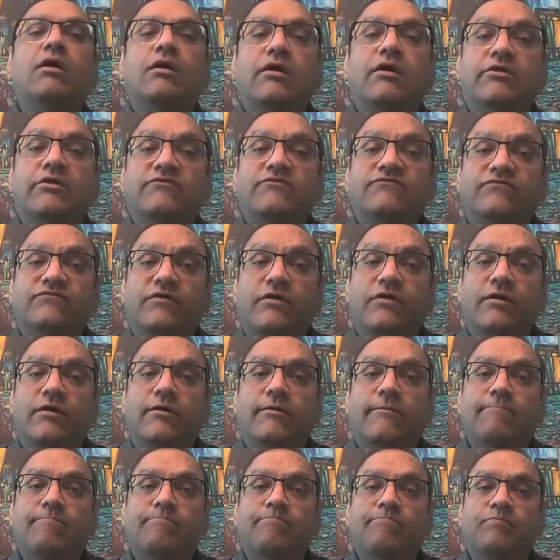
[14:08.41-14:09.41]
kind
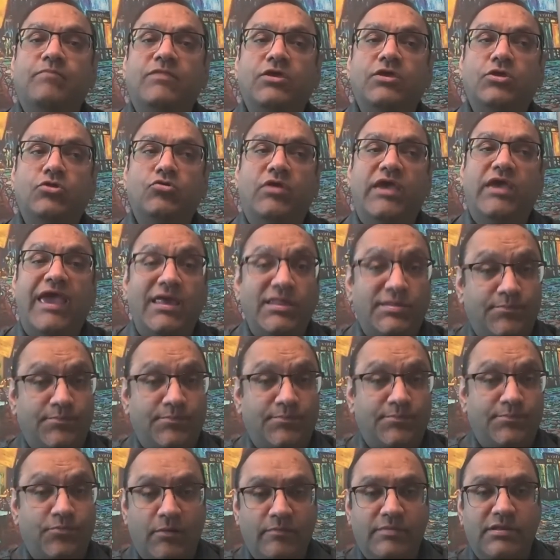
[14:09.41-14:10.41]
of
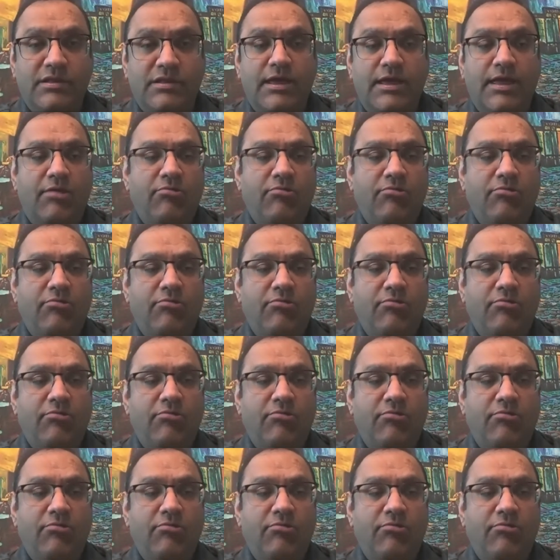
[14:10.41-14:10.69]
case problems,